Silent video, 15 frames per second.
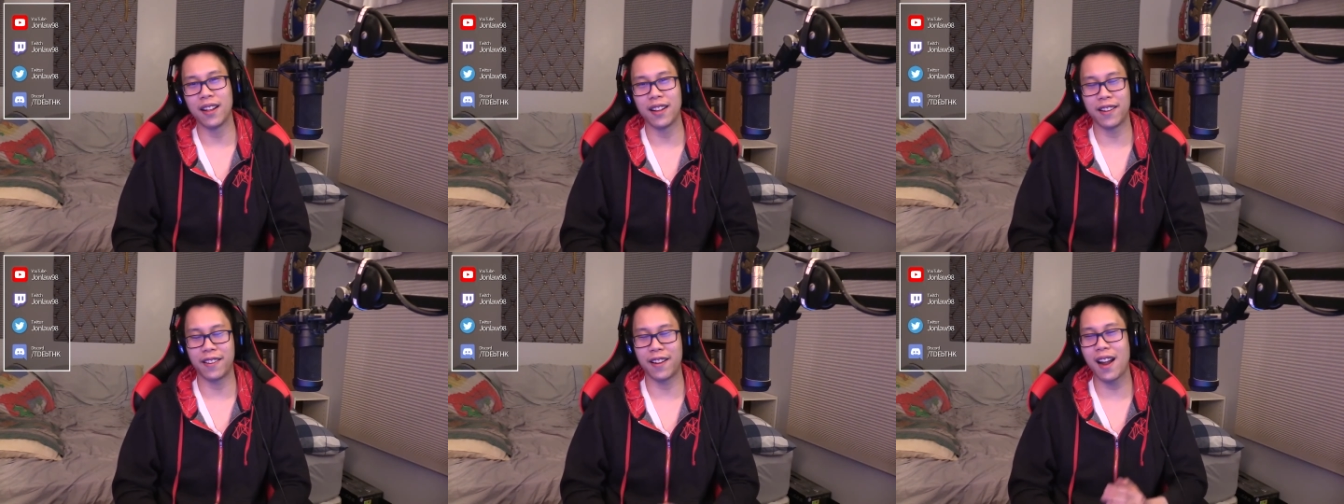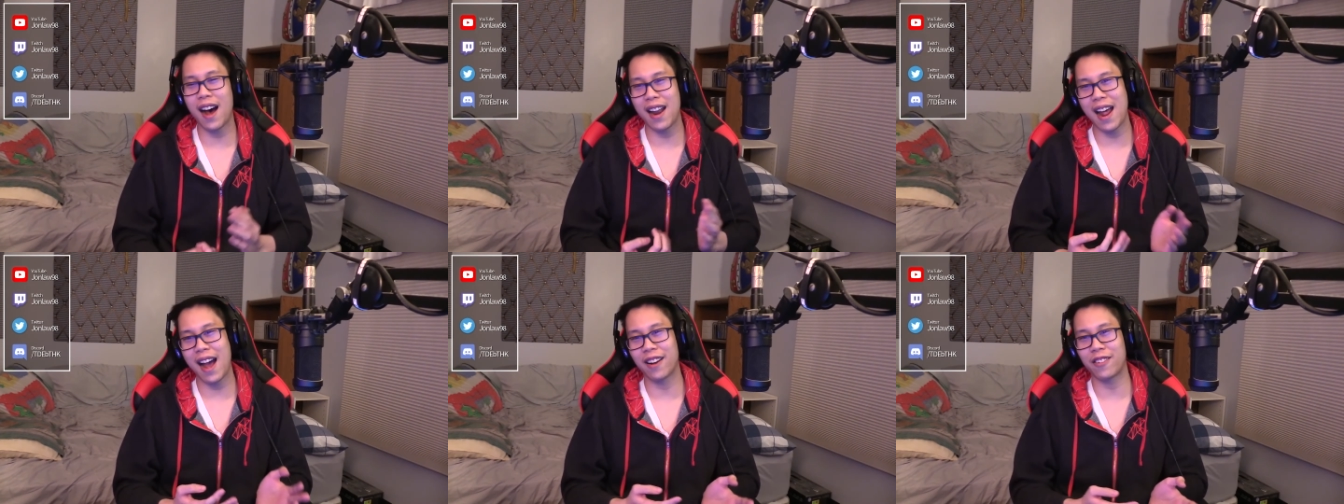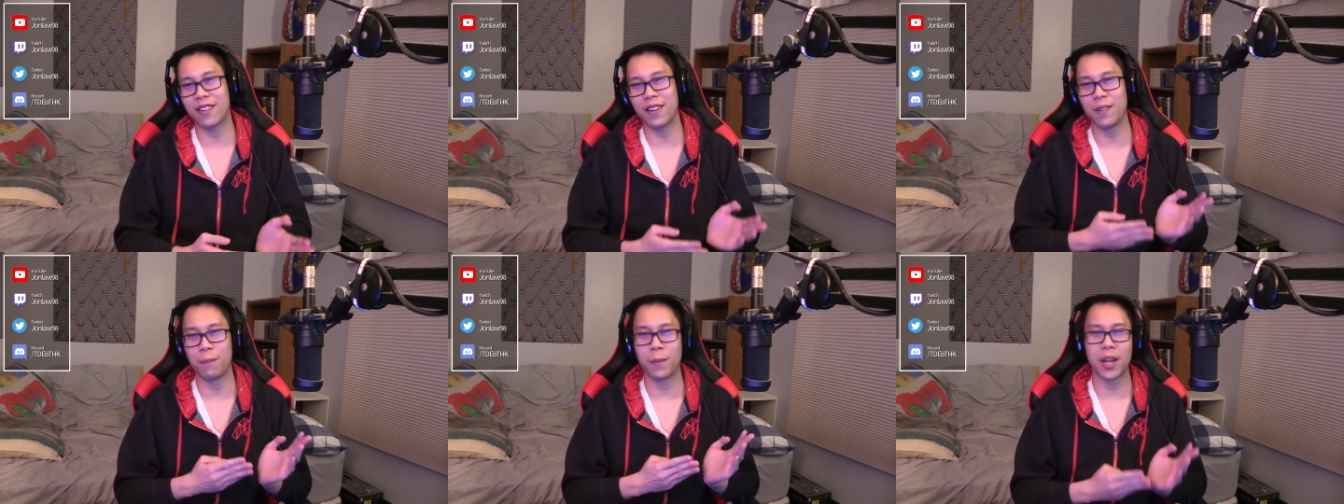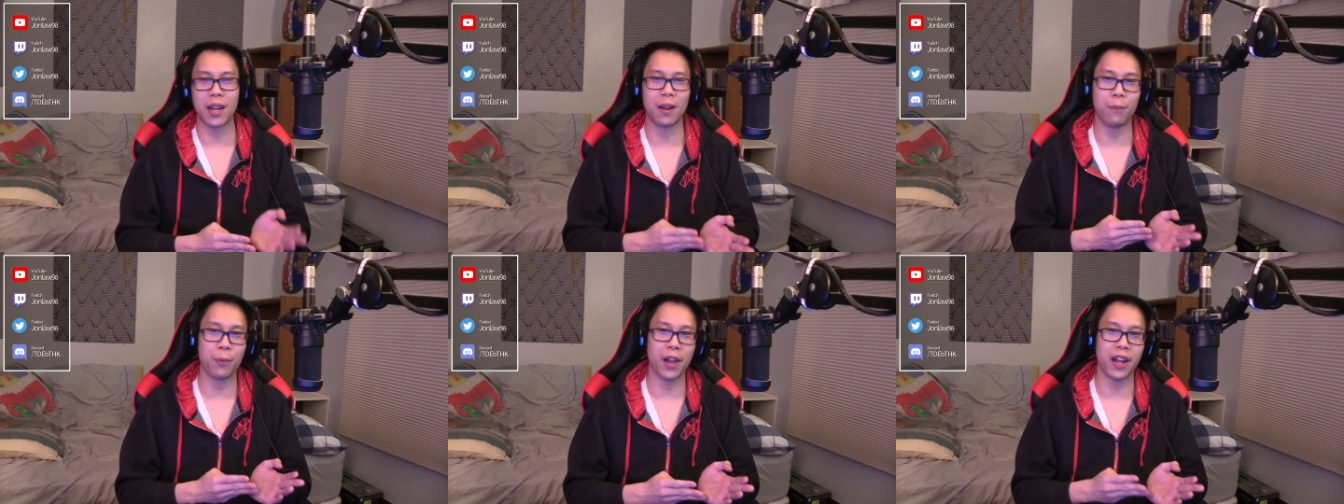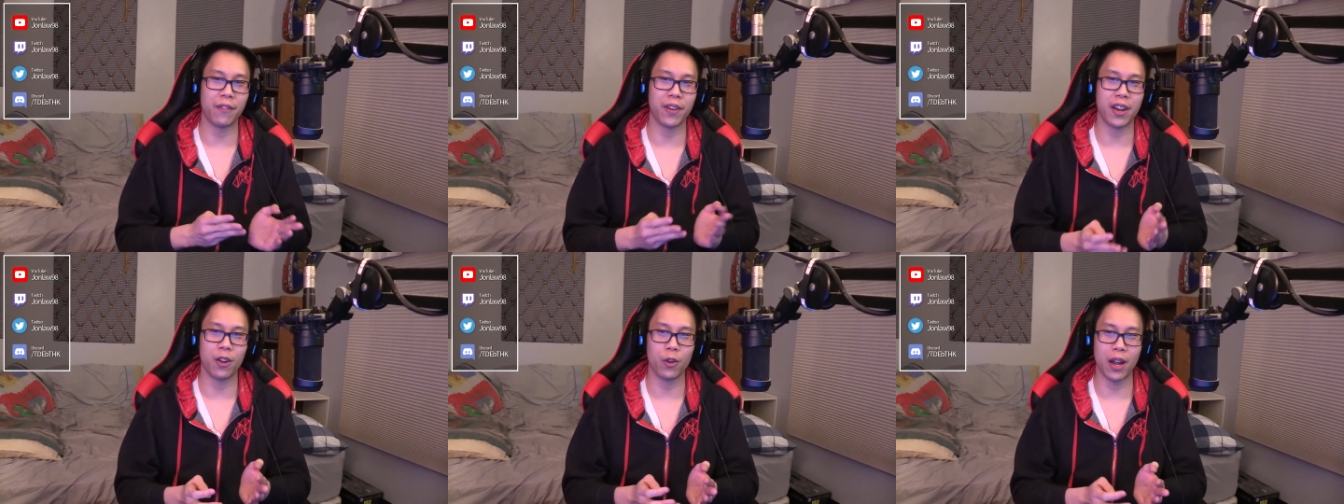It's not actually me playing
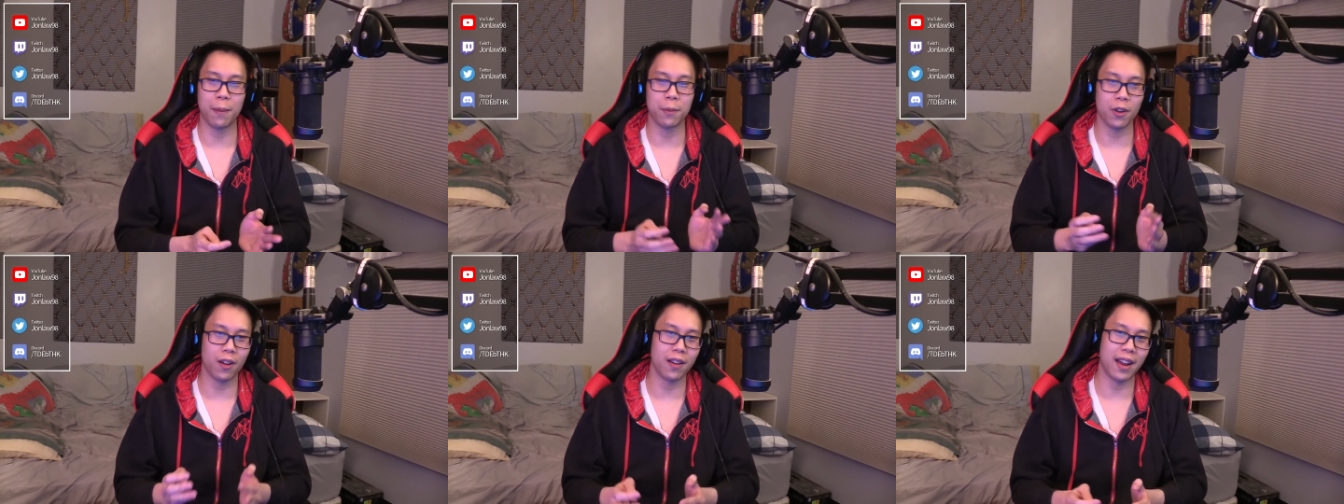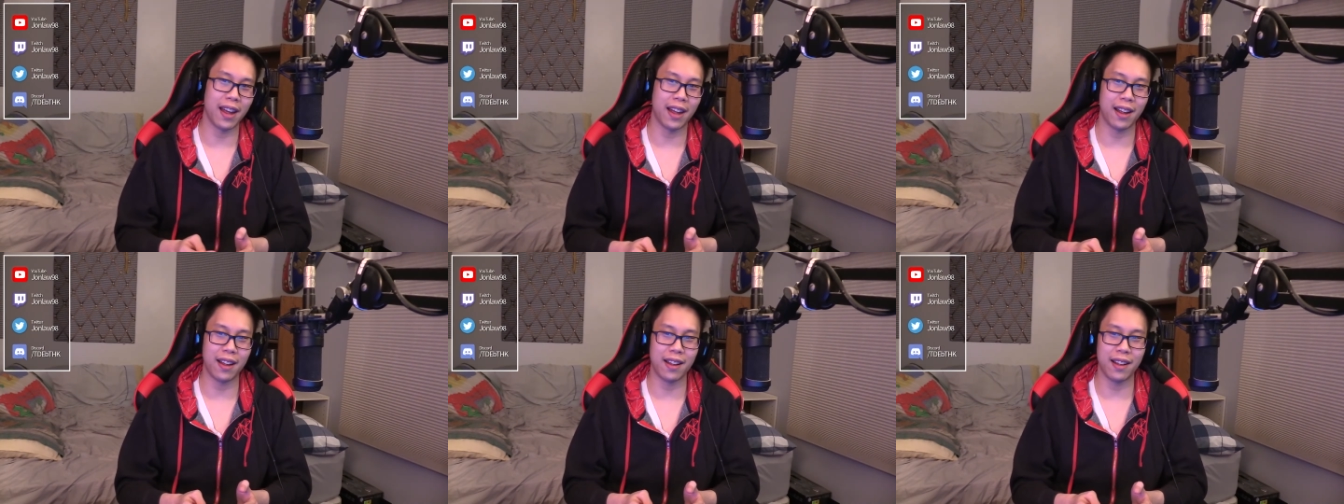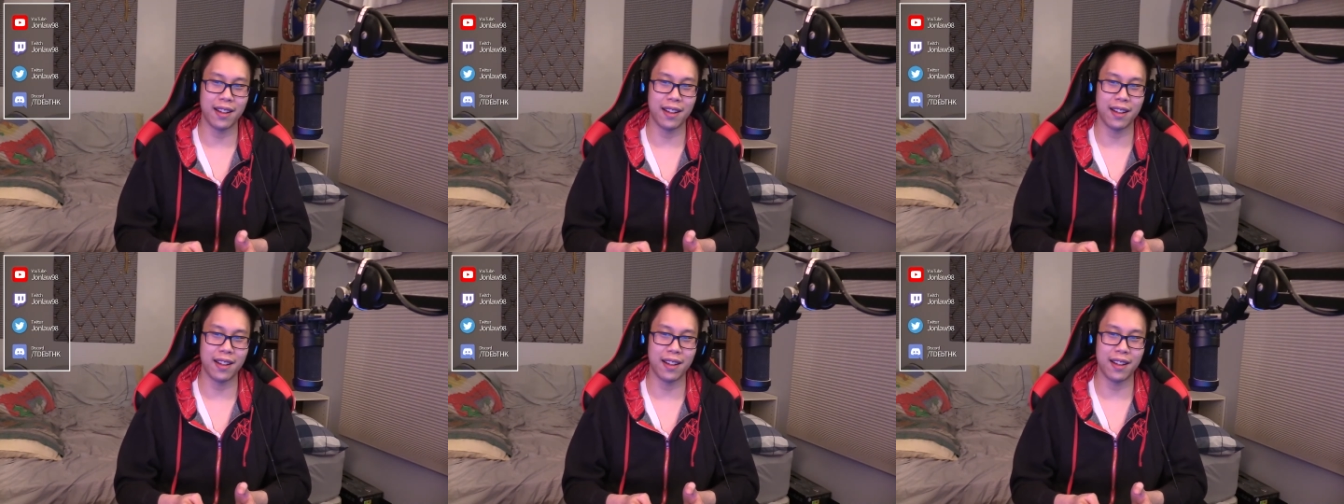video games all day.